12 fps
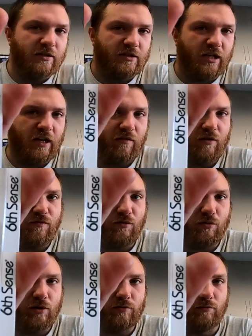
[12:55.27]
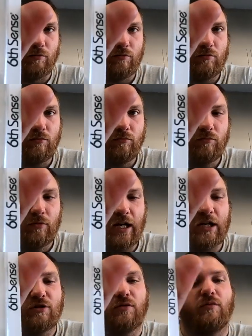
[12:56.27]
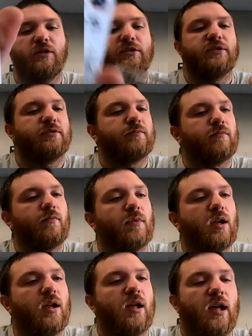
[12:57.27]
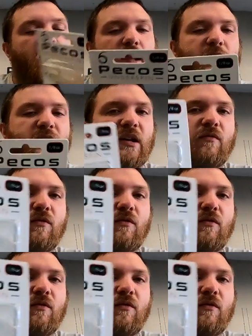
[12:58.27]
give you 4 extra ones, and the same